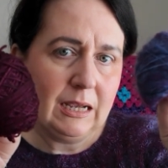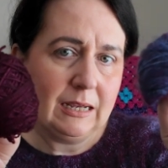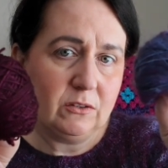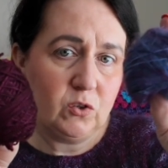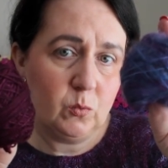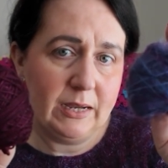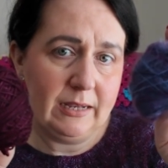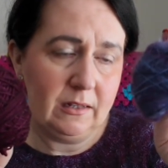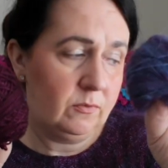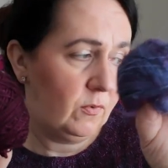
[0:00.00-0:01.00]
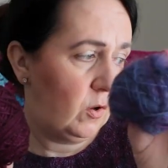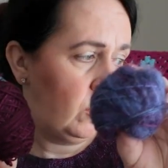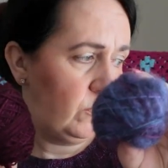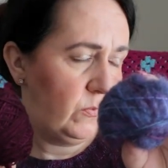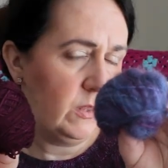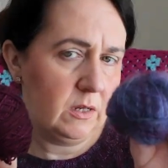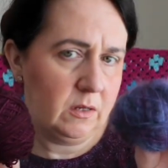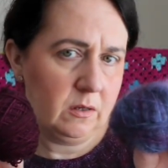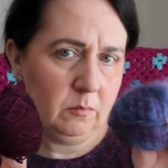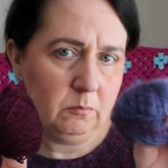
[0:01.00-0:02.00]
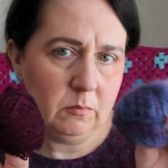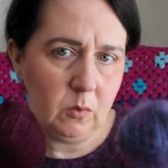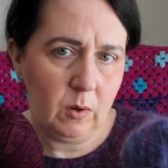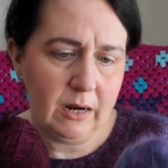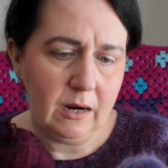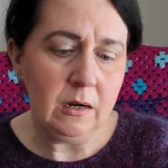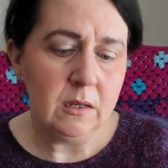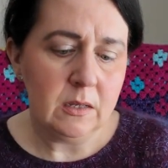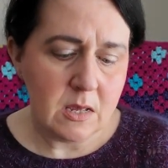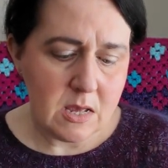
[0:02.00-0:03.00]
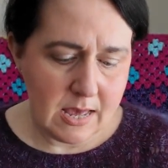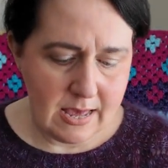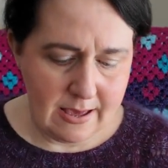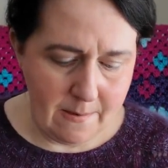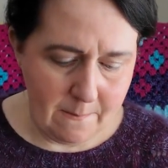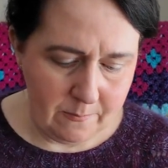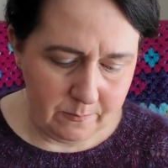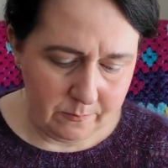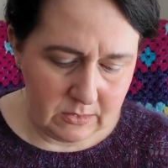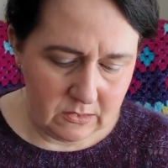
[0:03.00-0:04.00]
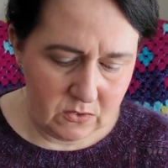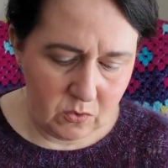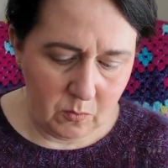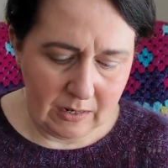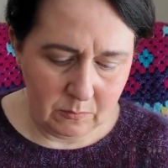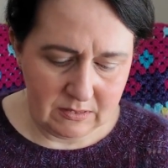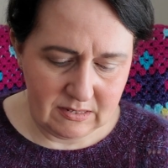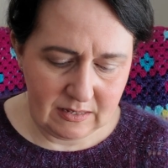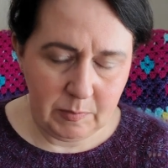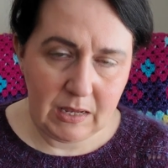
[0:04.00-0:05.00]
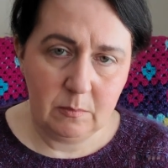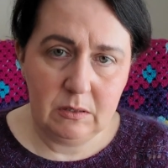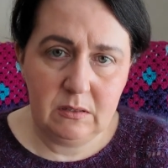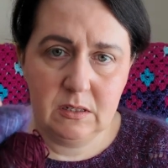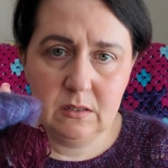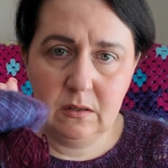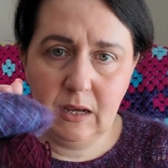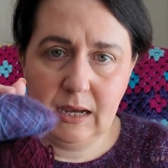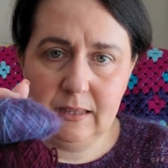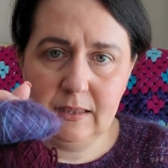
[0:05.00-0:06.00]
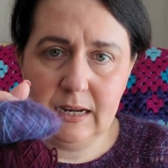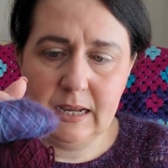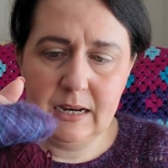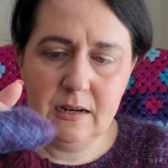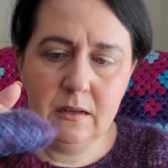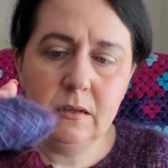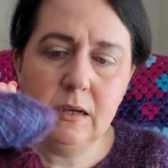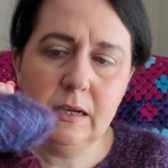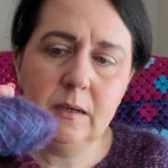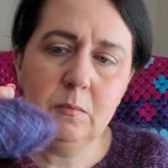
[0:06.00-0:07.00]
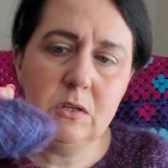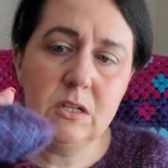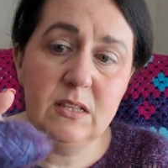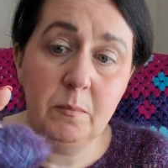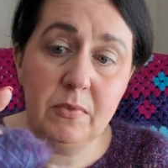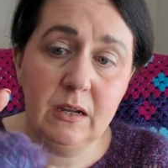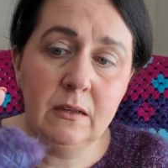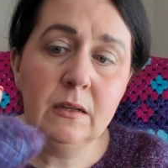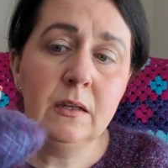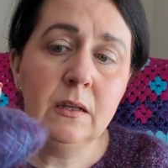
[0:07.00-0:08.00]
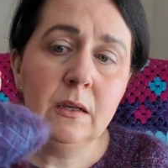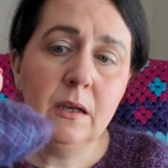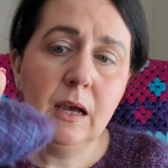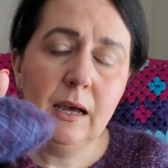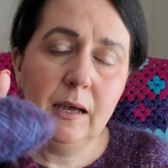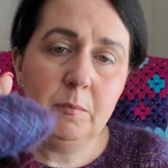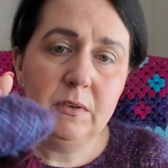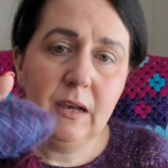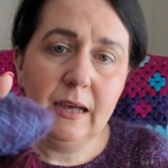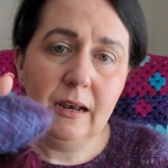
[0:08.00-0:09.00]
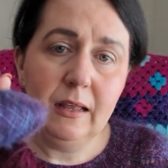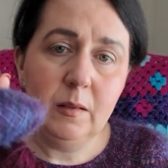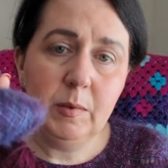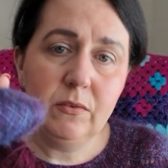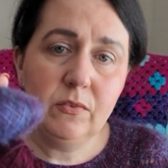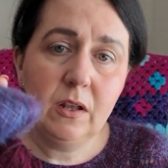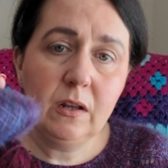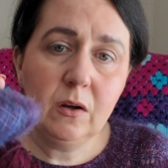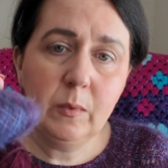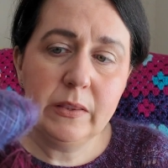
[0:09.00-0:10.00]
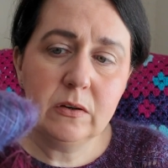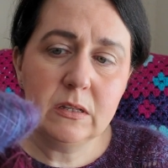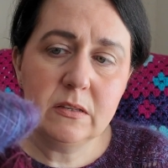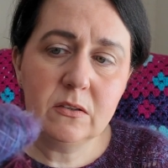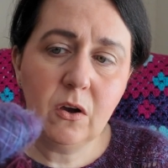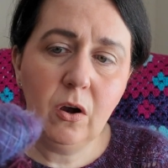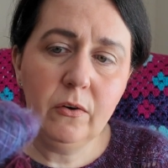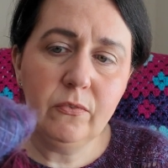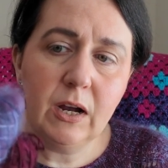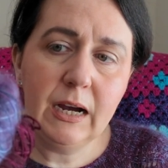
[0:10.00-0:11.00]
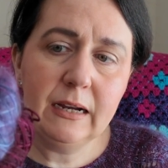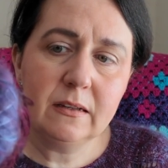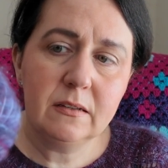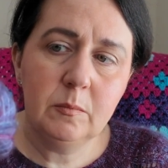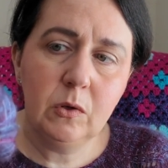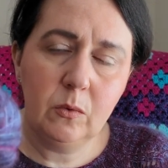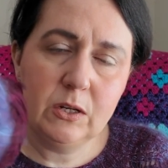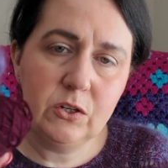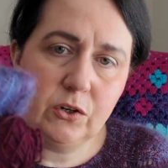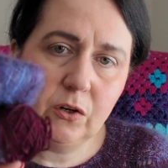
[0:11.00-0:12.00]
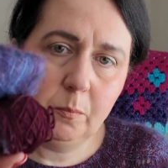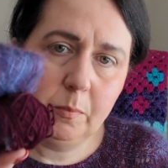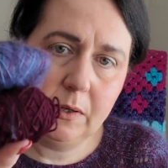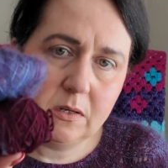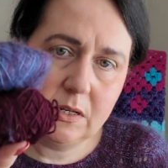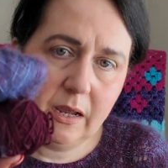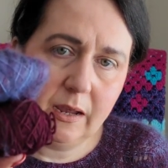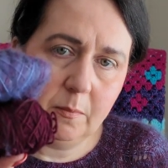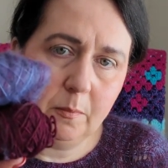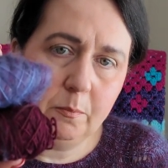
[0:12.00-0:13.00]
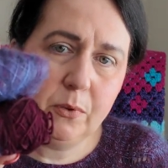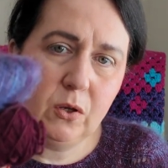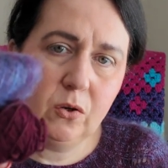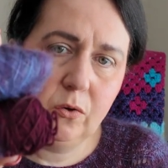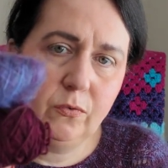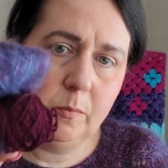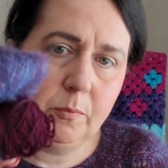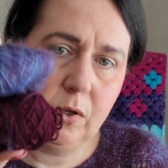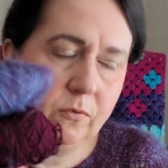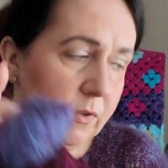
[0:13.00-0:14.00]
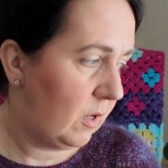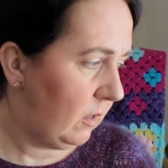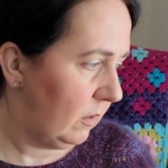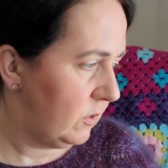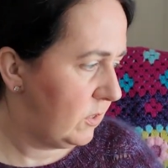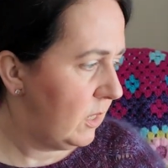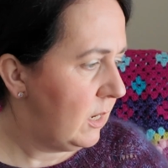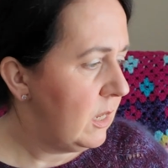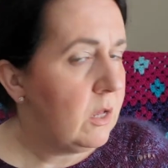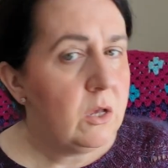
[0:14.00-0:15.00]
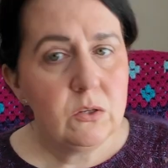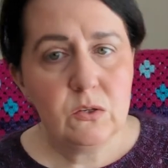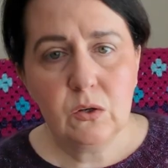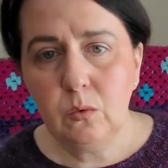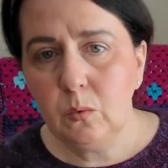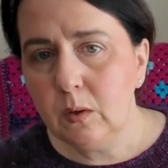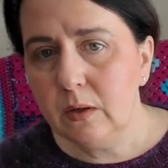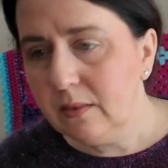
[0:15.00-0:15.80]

and 12 of the mohair. So I will still be able to add that in to something, to add a little bit of colour, whether it's a scarf or a hat, I'm not quite sure, but beautiful, beautiful colours. So